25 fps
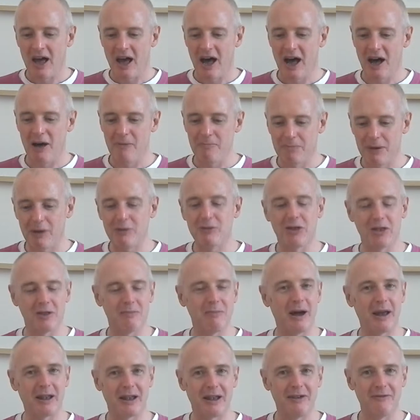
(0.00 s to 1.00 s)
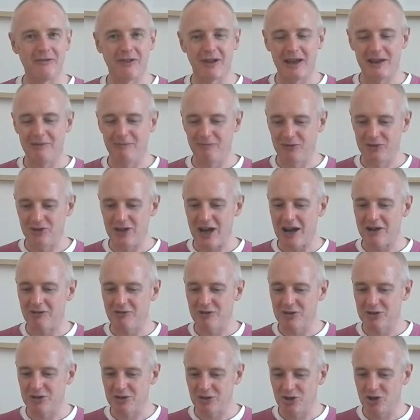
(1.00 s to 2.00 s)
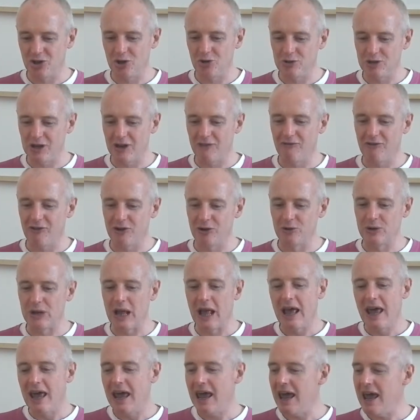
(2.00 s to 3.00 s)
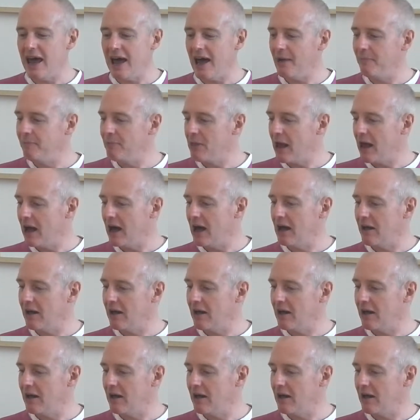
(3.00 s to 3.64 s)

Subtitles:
Both of them had lovely, generous, juicy fruit. Here,